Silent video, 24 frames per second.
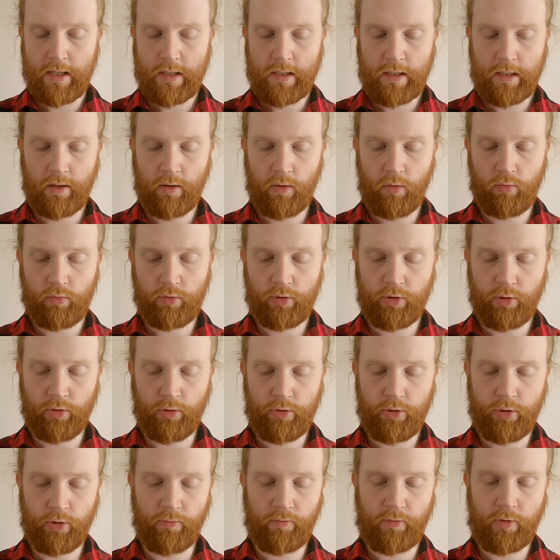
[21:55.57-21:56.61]
you know,
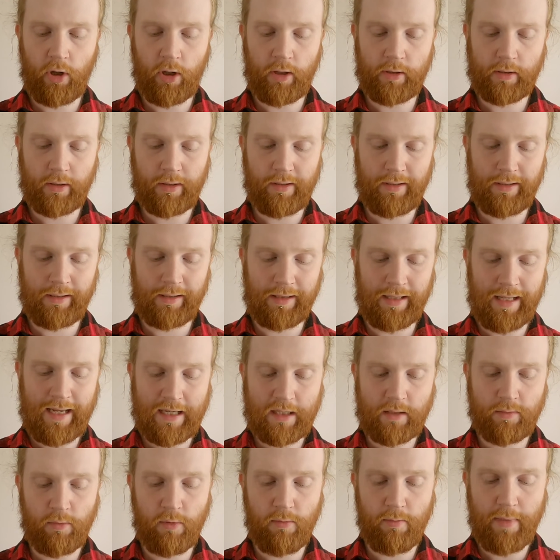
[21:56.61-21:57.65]
you've got
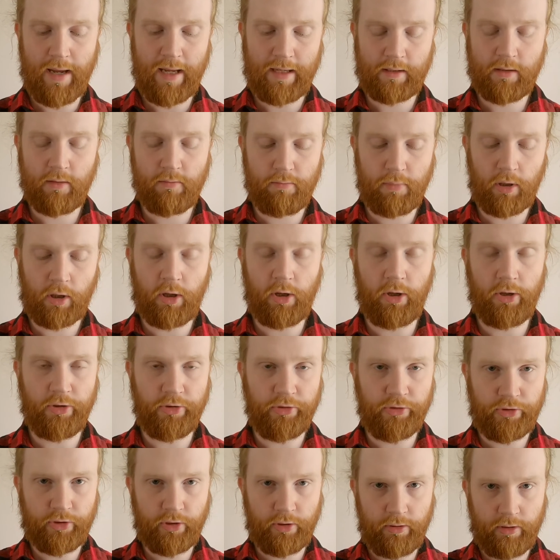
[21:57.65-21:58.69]
less momentum
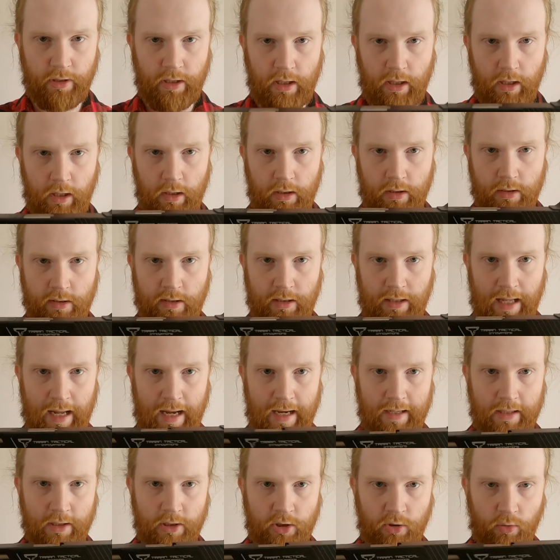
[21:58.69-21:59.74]
because the
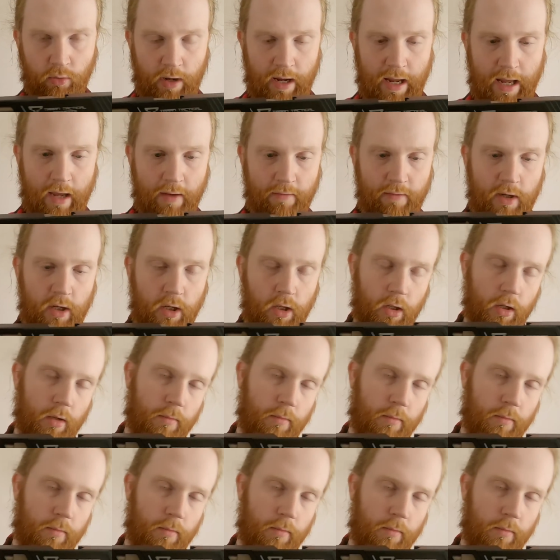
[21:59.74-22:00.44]
slide is so heavy,